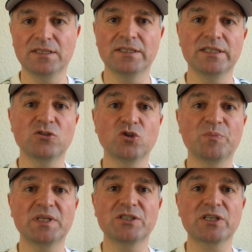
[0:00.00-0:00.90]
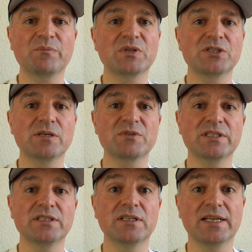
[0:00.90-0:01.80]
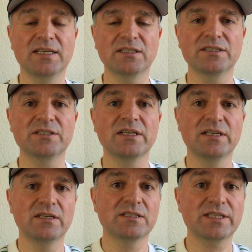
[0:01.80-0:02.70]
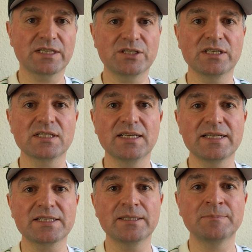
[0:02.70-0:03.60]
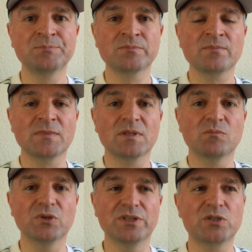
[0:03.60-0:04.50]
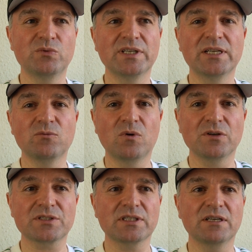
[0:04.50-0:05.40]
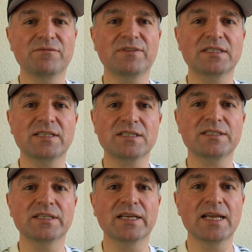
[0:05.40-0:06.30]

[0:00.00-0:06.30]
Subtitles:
at the European Championships in England 6 years later. But this really was a fantastic